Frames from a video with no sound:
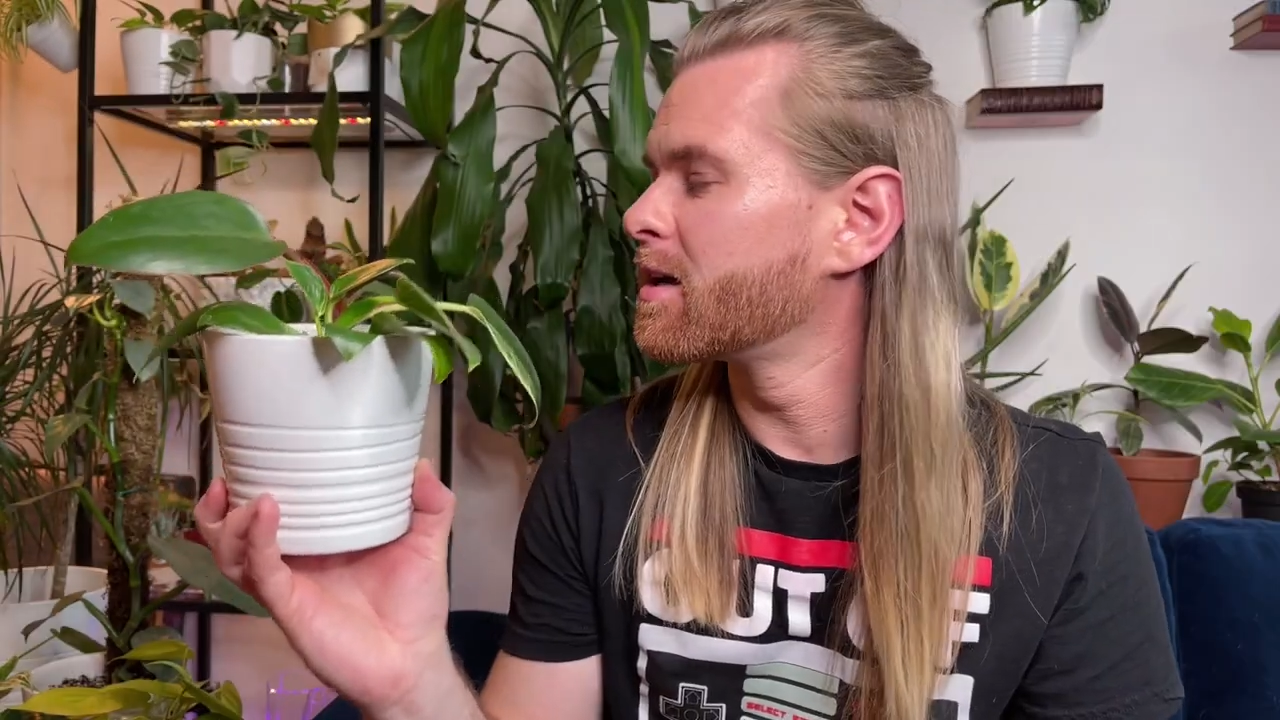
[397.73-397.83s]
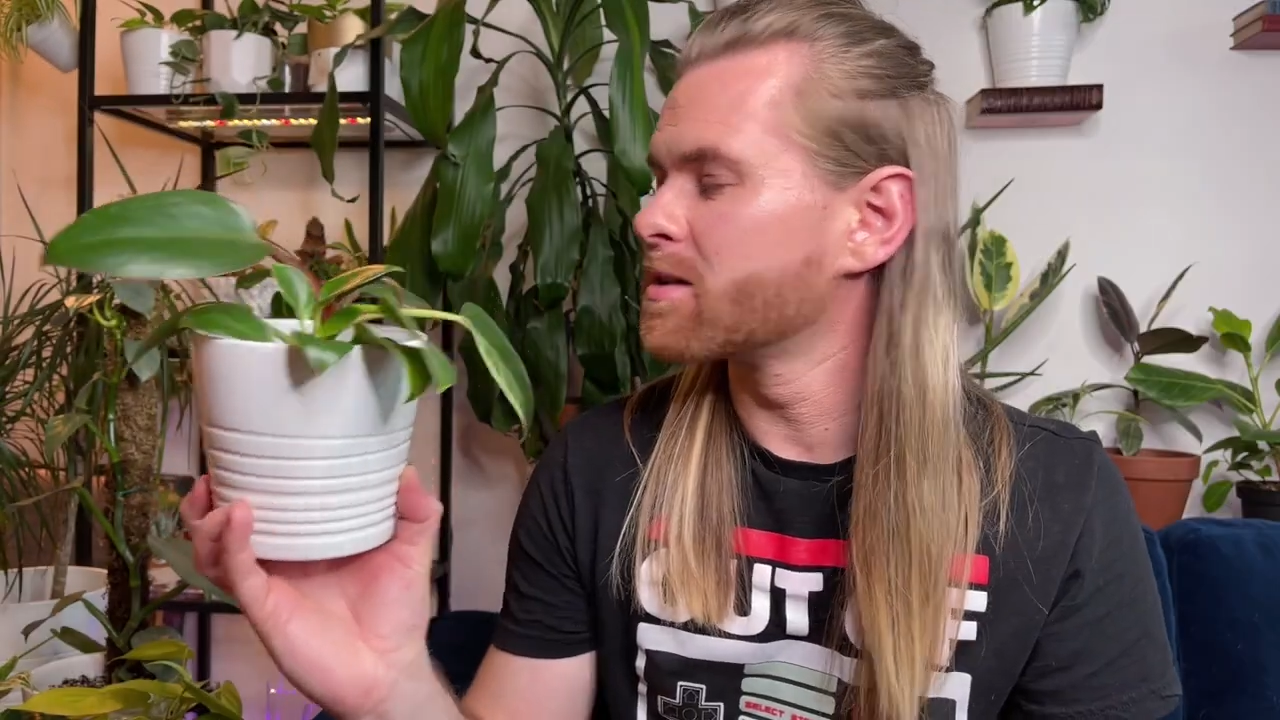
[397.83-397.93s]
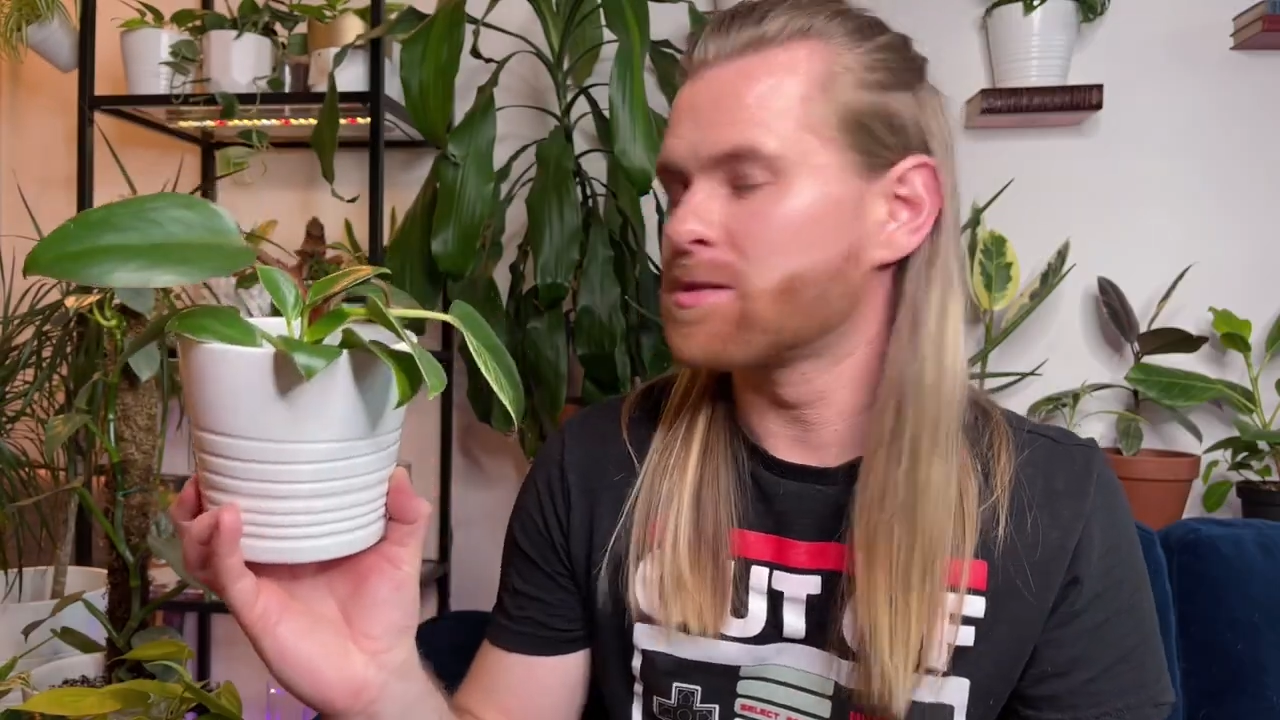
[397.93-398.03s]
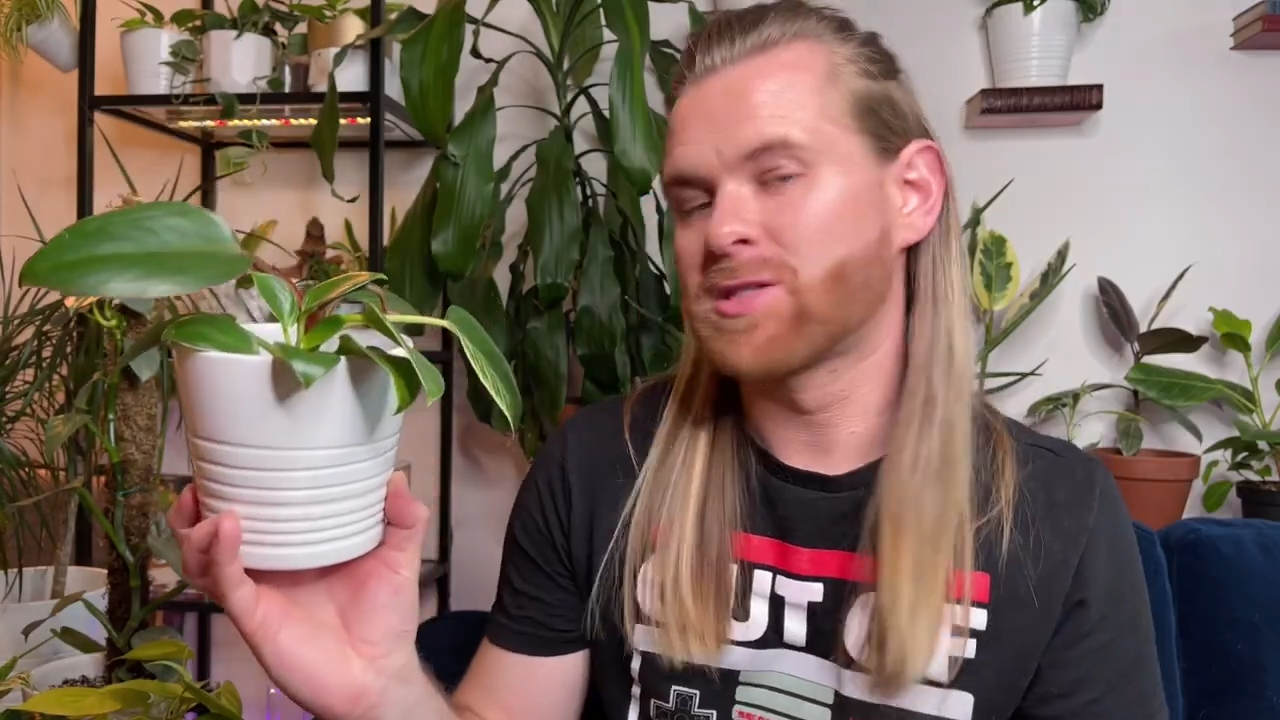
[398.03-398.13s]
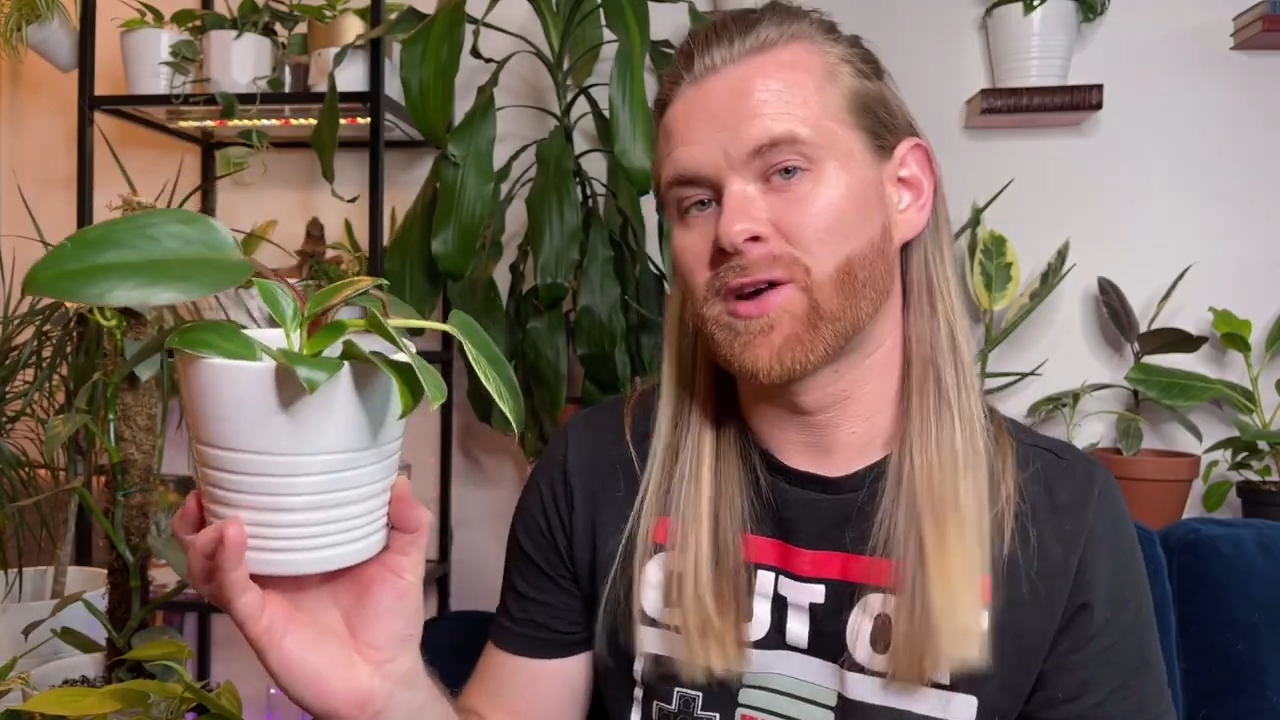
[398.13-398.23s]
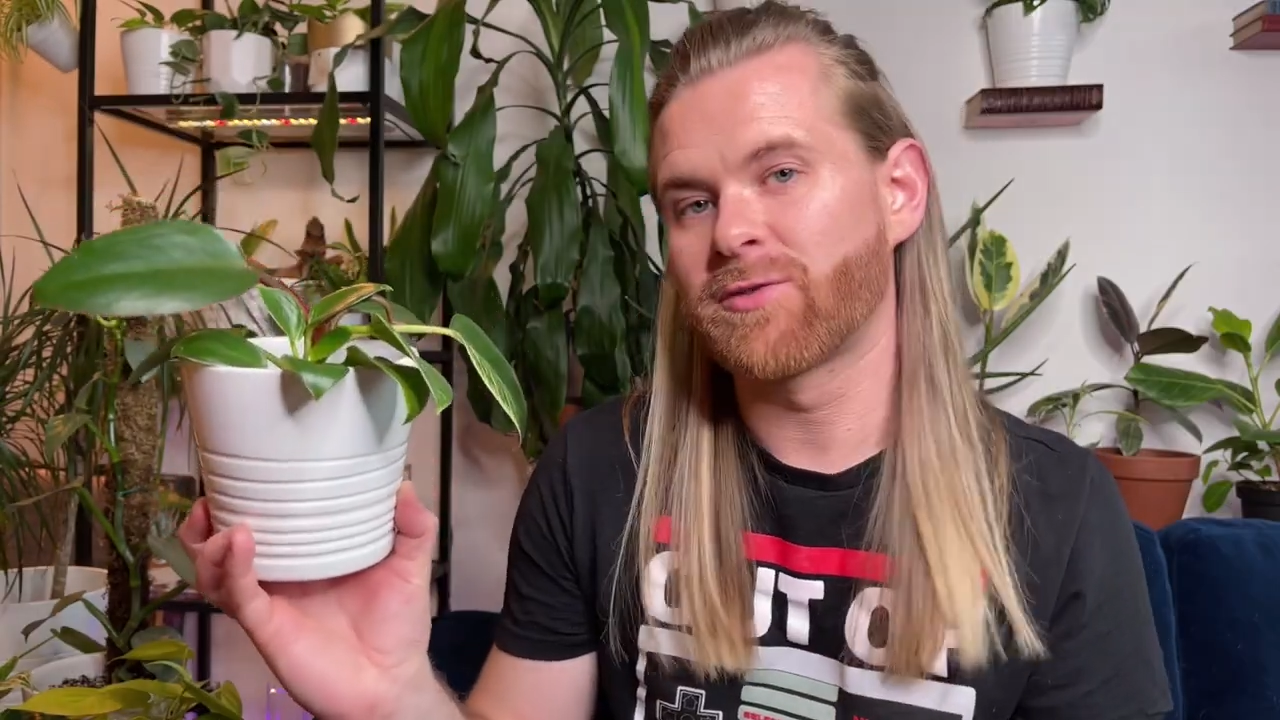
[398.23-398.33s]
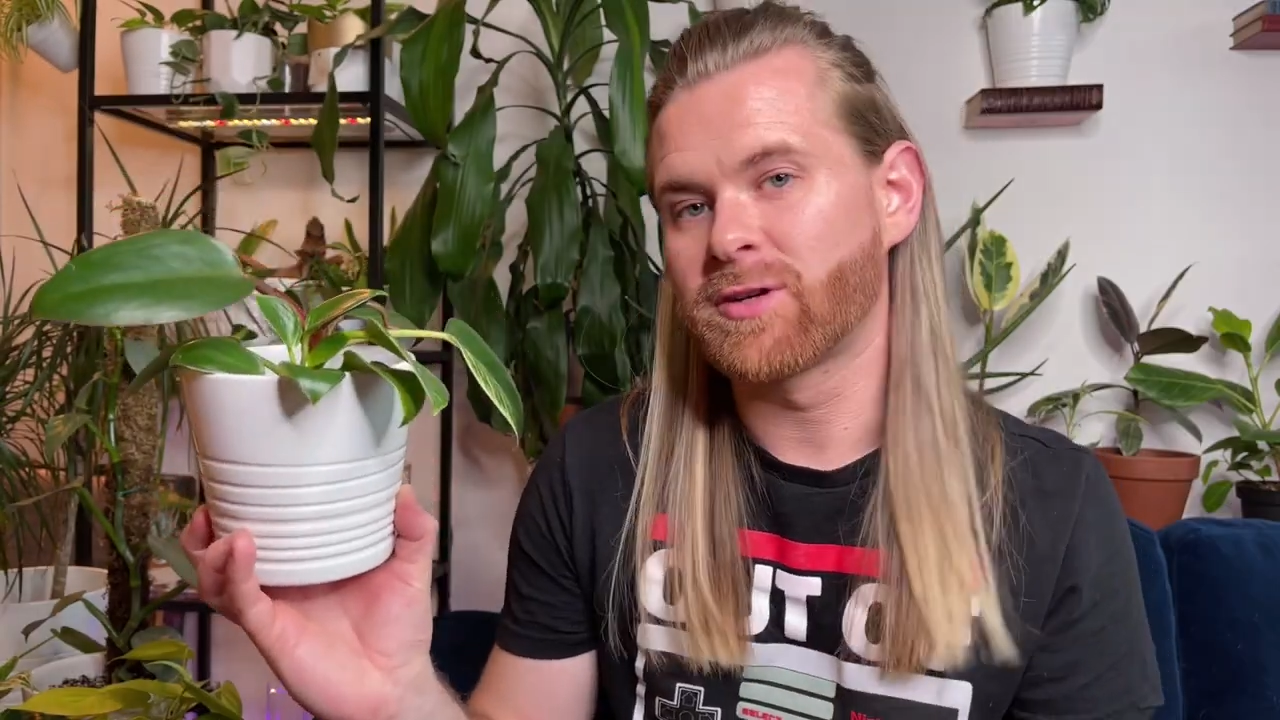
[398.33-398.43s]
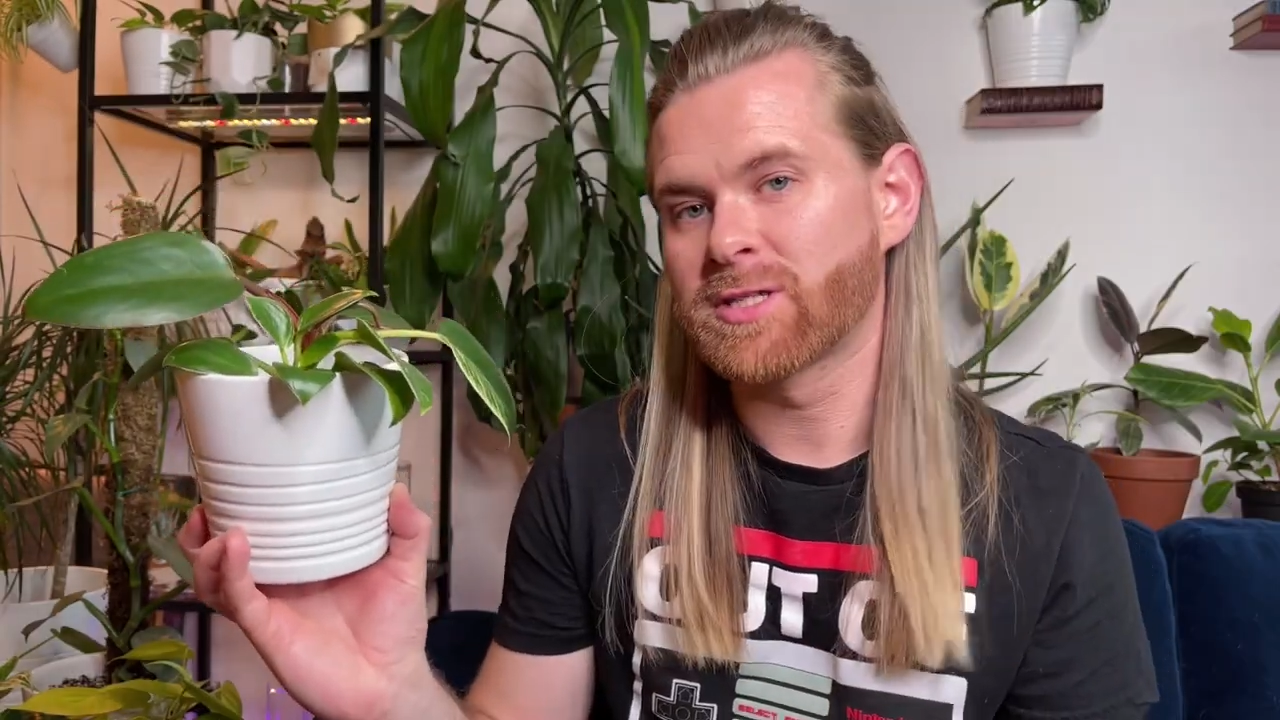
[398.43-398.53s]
suffer